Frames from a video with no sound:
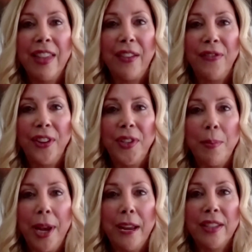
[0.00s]
that
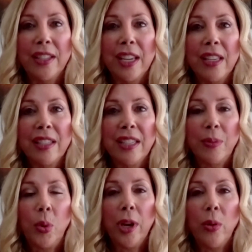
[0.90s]
50
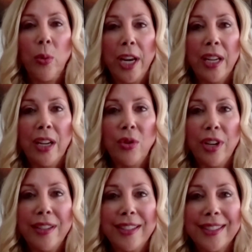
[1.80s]
basis point rate
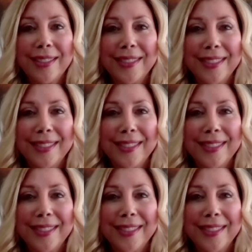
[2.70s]
increase.